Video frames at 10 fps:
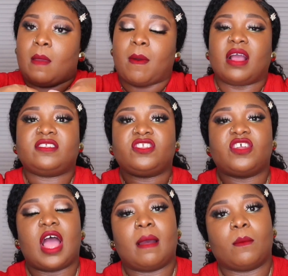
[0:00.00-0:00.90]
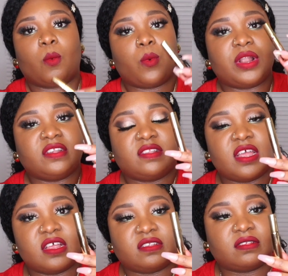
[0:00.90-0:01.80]
BoxyCharm, what is
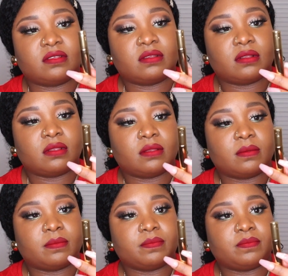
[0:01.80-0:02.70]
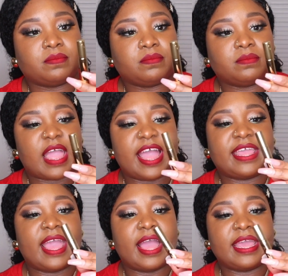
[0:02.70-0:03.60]
this? I
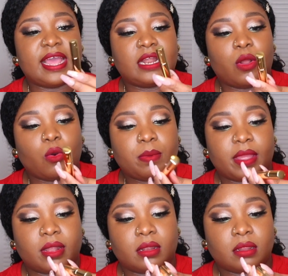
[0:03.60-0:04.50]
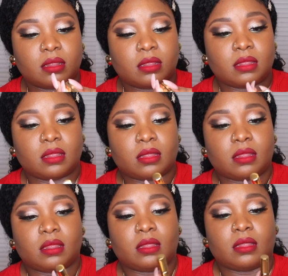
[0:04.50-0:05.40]
can't get it open.
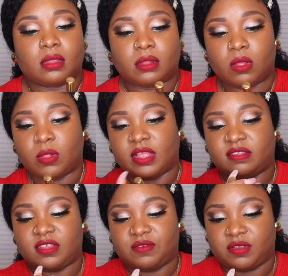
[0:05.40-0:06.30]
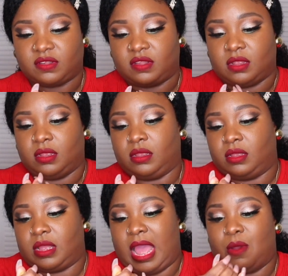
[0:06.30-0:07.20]
No, like, seriously.
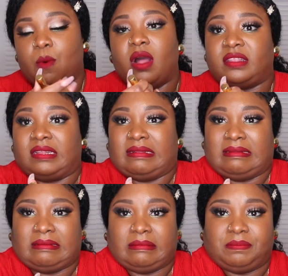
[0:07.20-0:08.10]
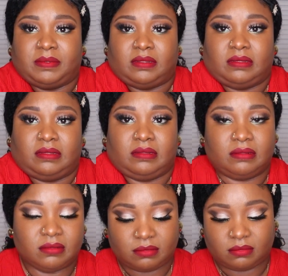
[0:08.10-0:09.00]
I want it open.